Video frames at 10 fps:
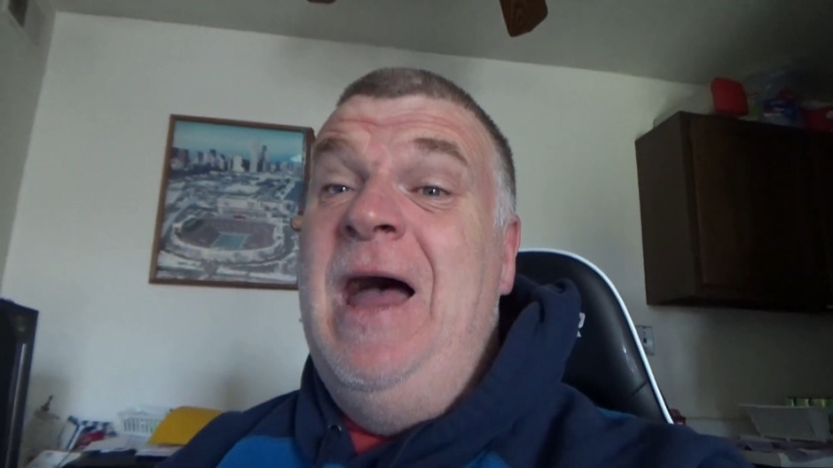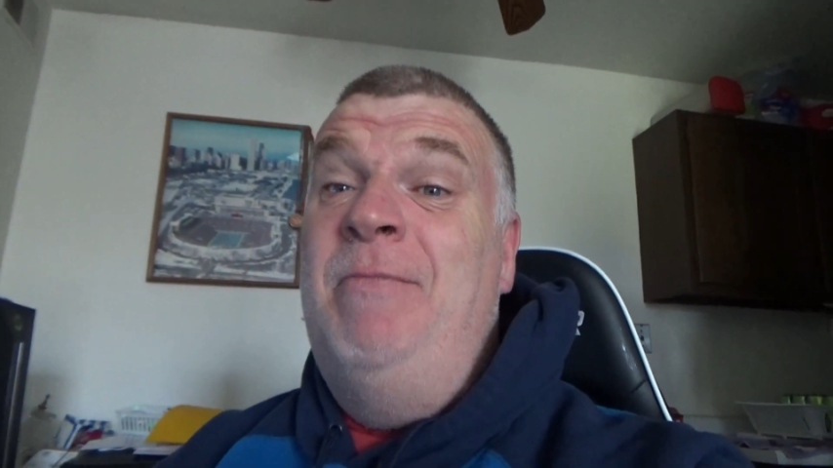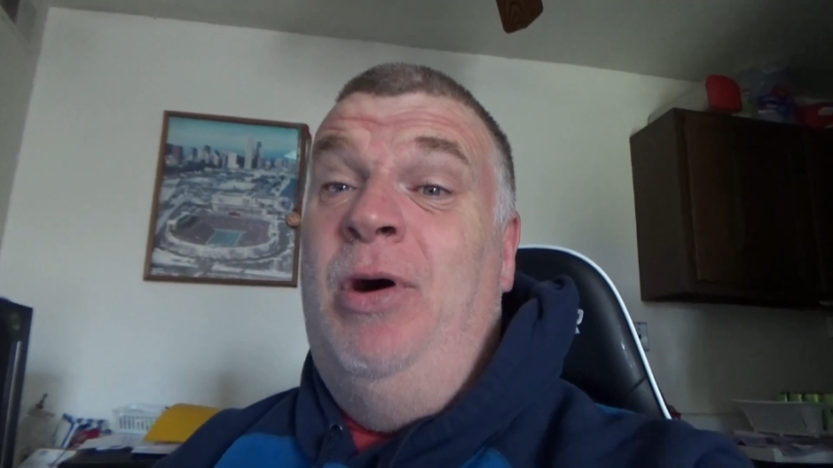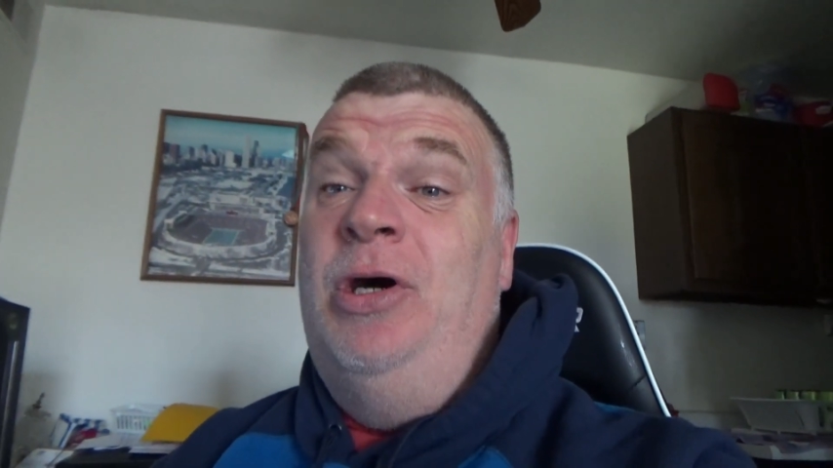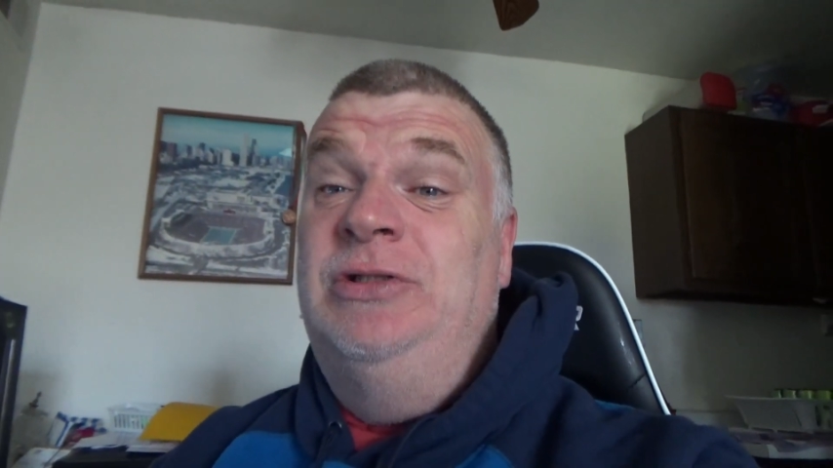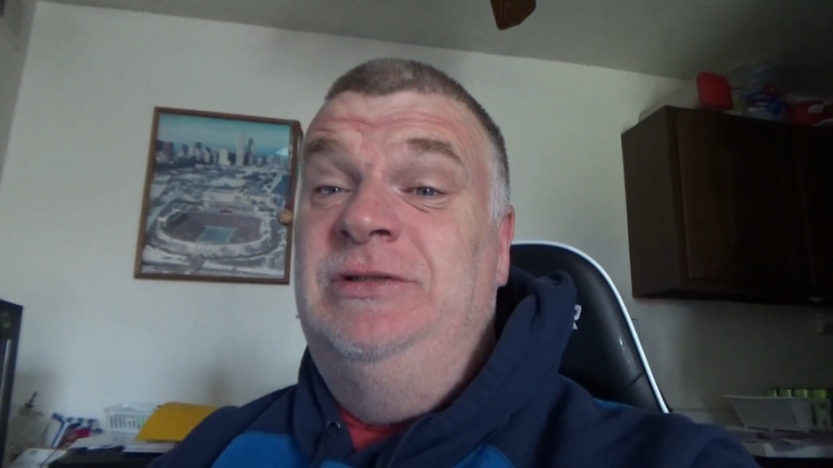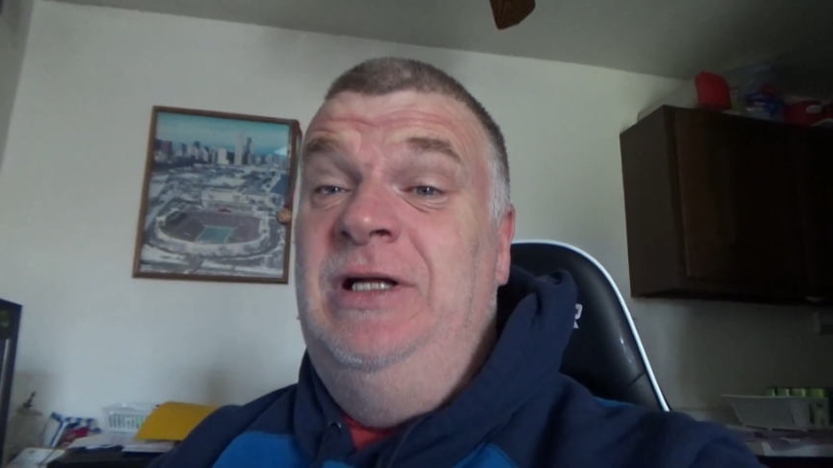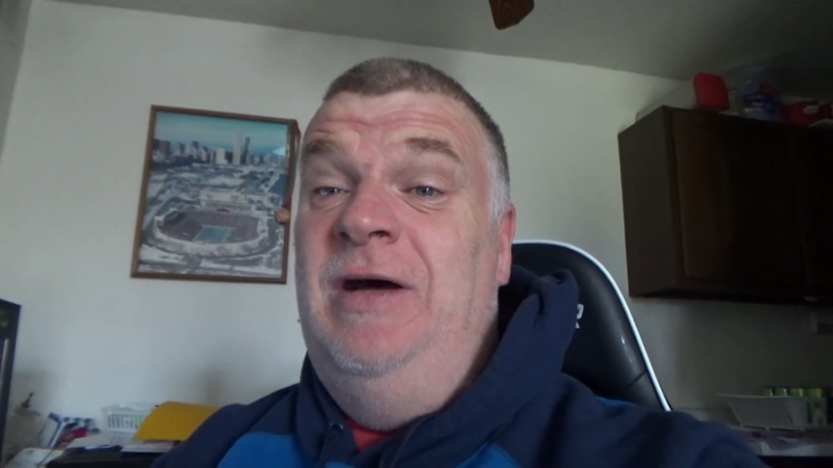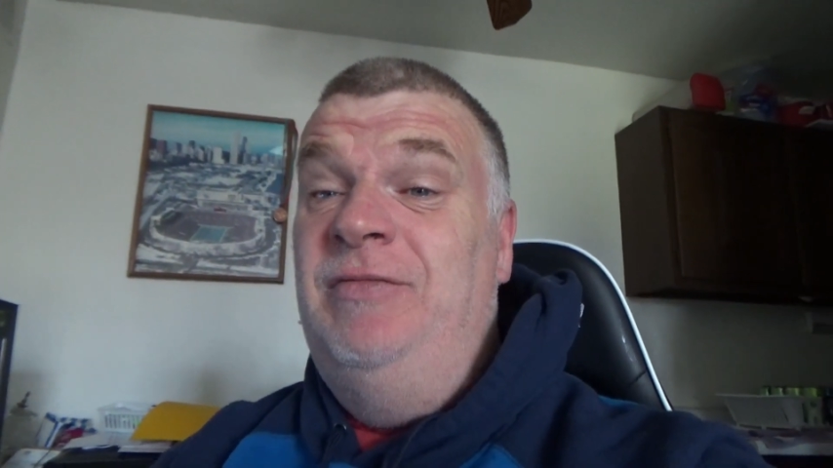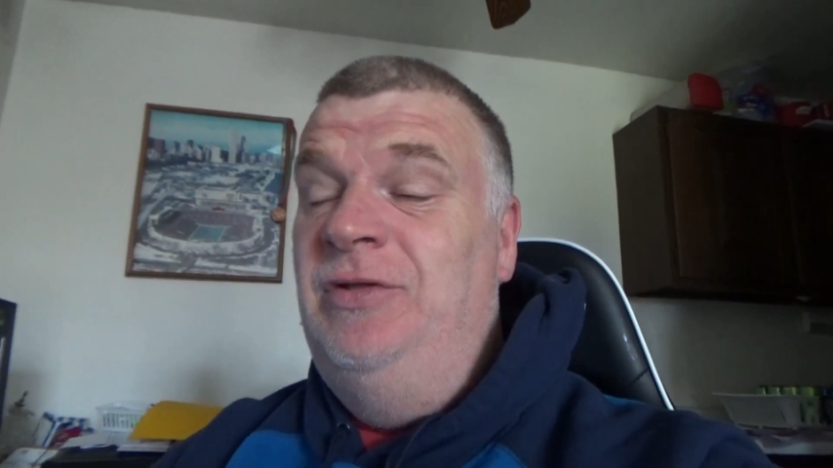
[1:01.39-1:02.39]
eyeballs
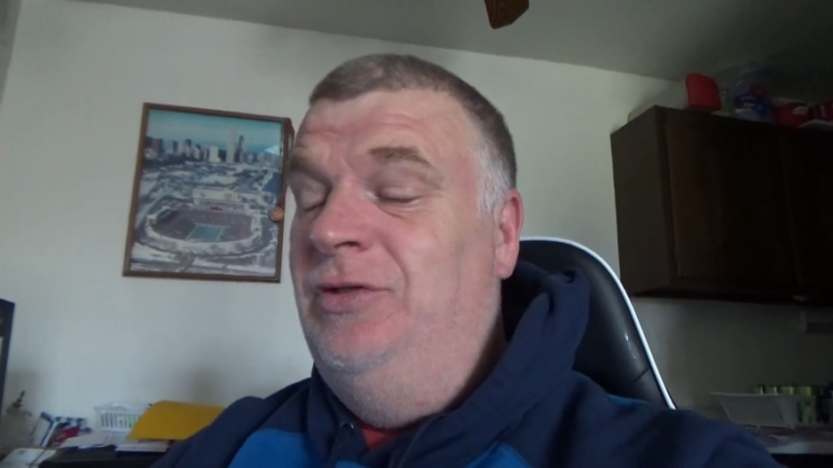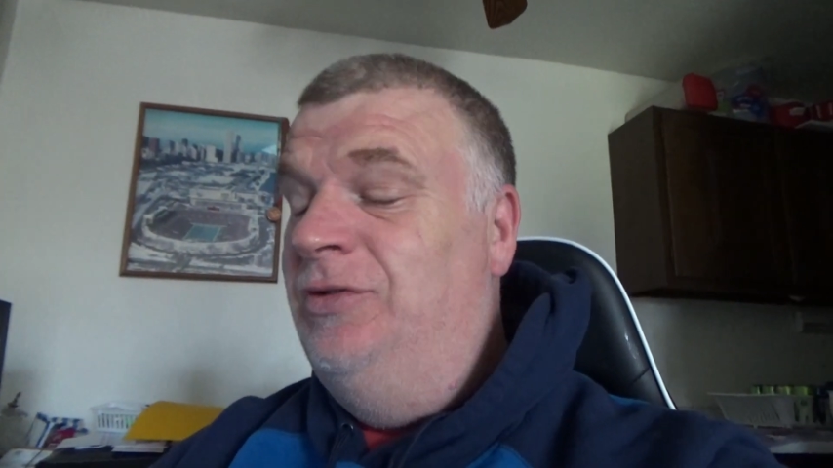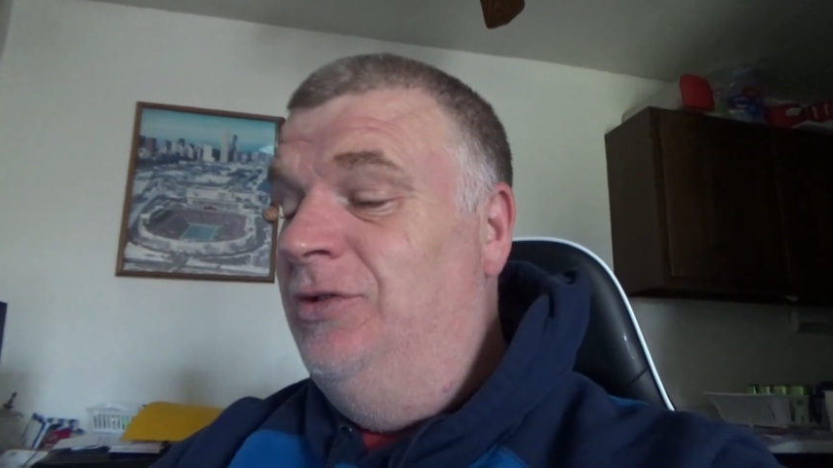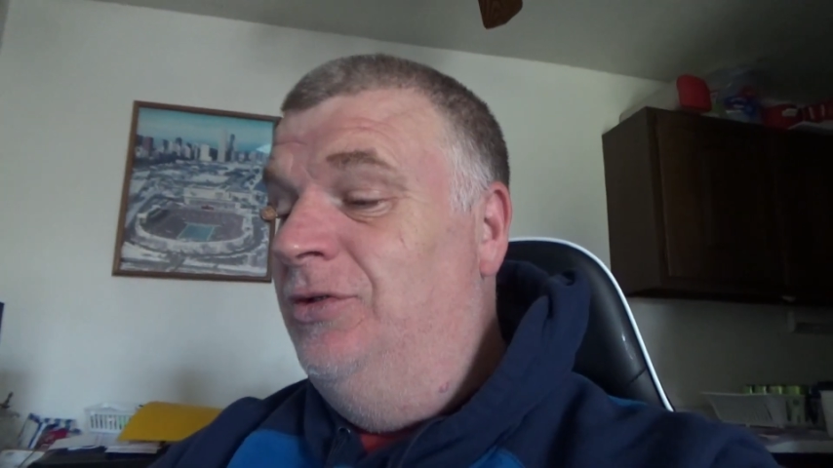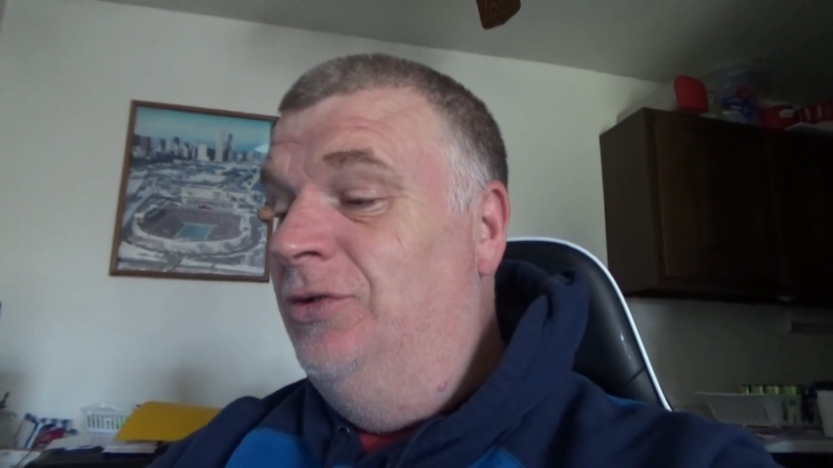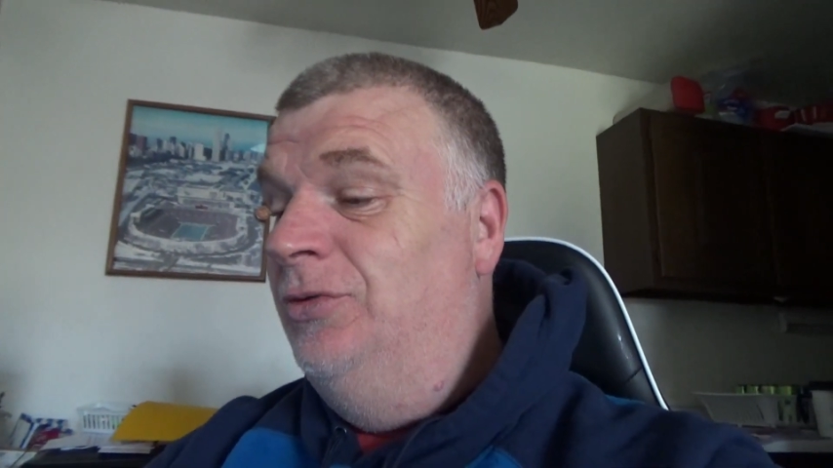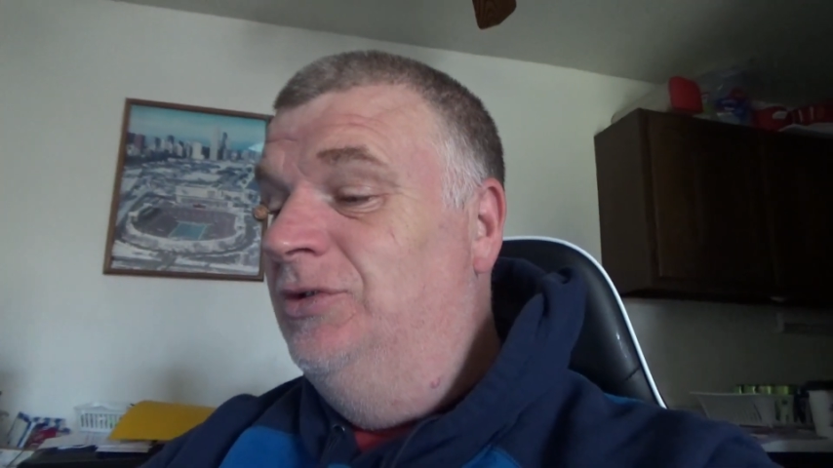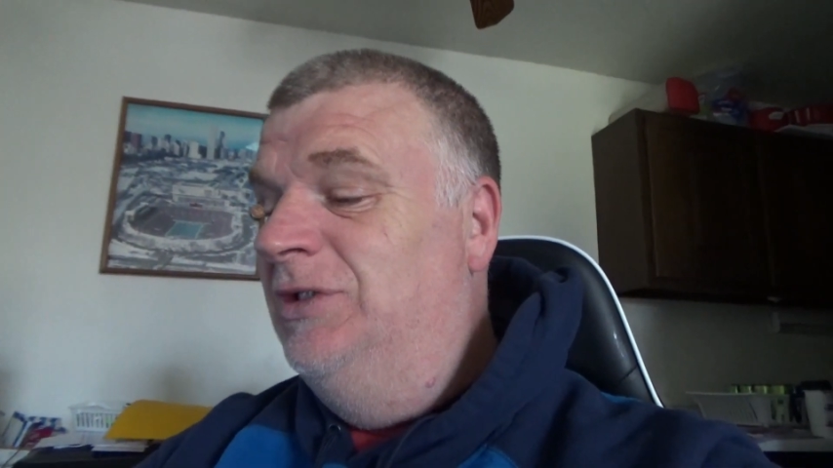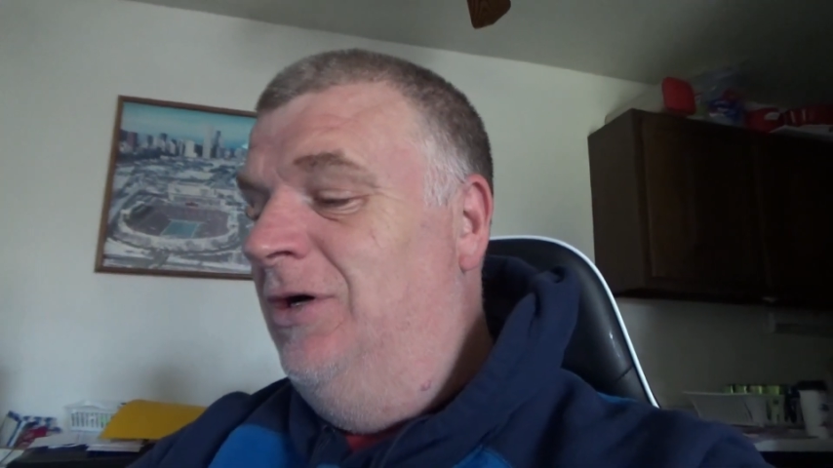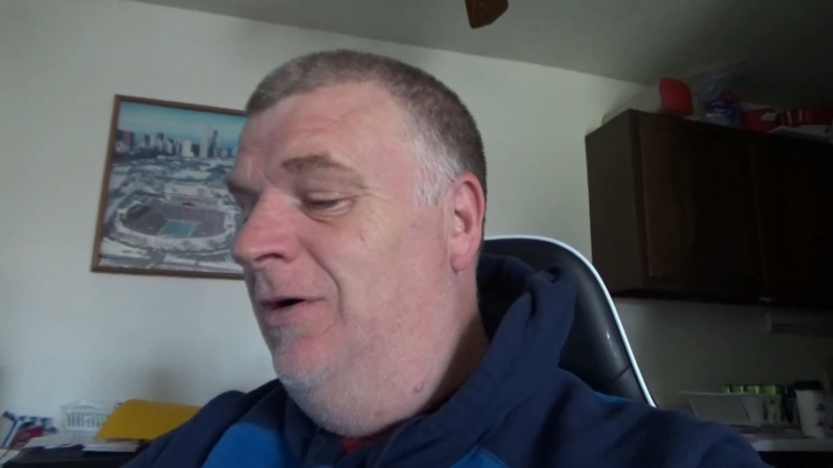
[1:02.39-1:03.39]
left to
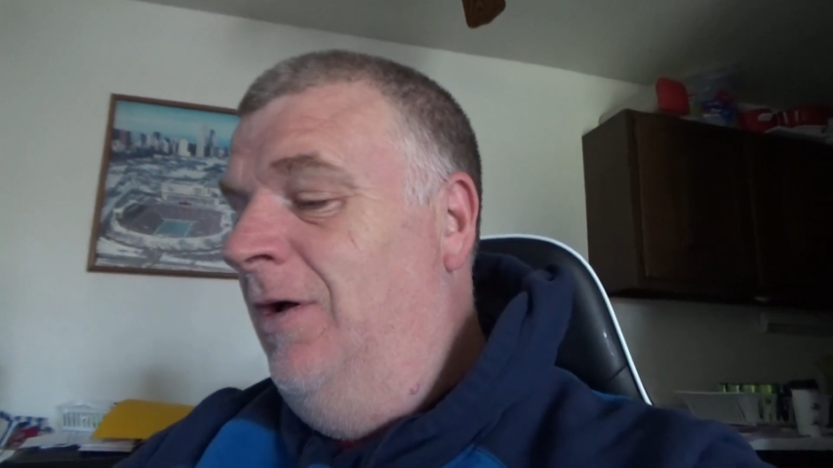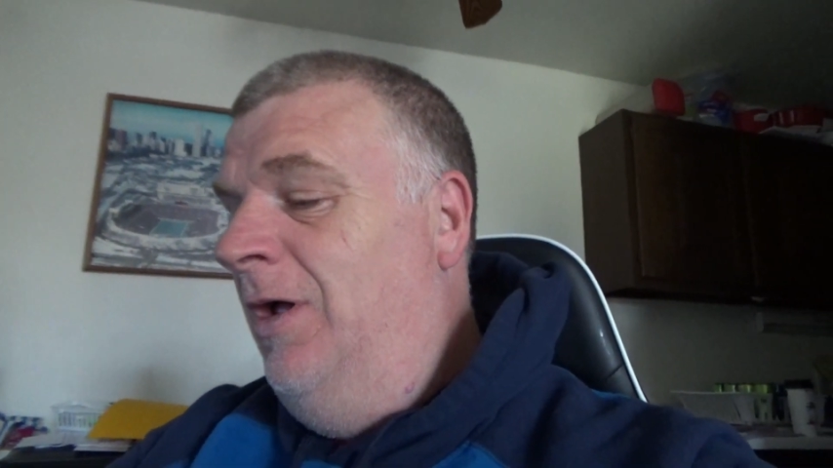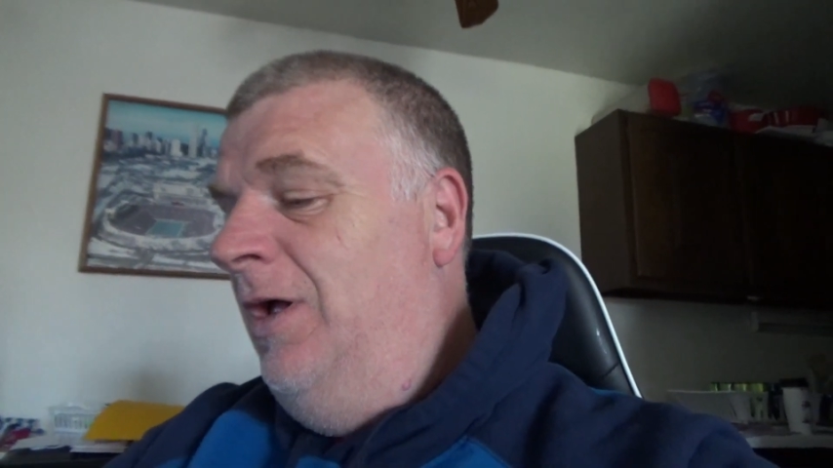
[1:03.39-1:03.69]
do, so